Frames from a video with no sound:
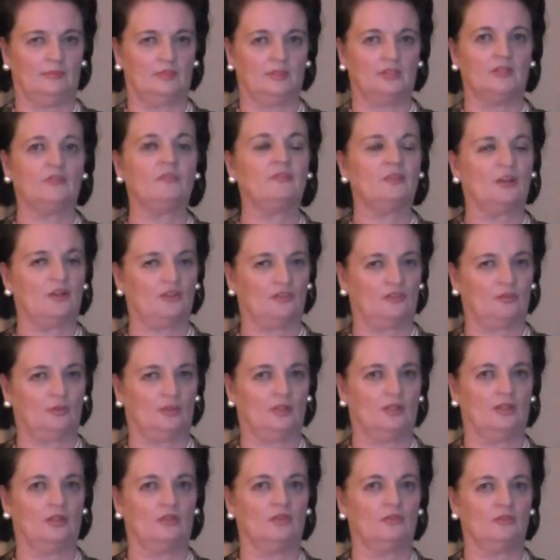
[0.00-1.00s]
The first
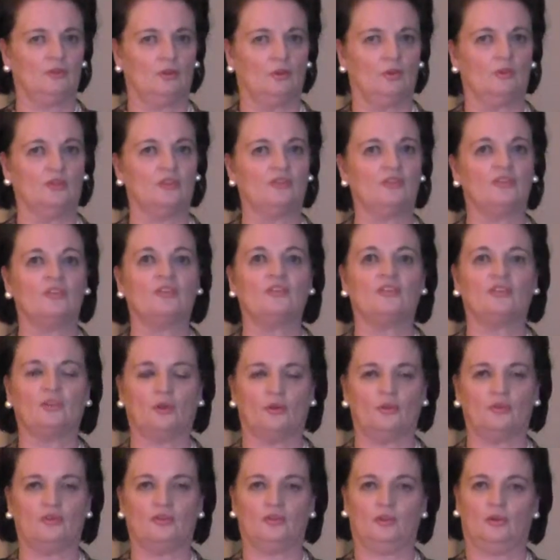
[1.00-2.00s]
one is known as the
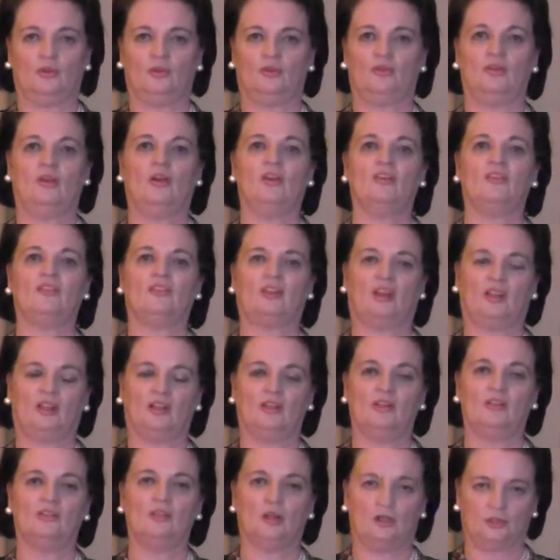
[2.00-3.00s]

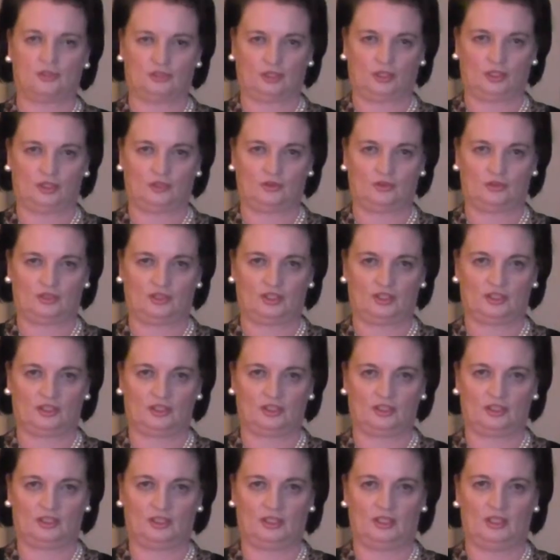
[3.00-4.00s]
socio-psychological tradition.